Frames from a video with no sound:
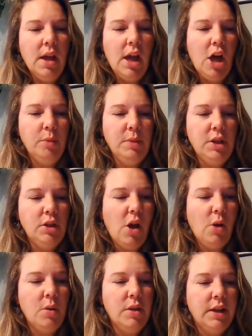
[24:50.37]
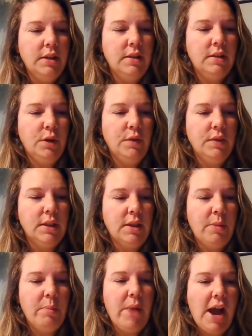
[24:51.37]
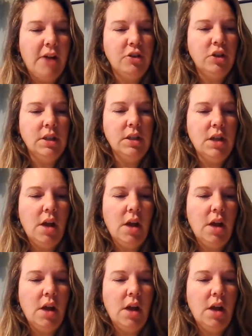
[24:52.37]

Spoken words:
Help me know that I deserve this compassion.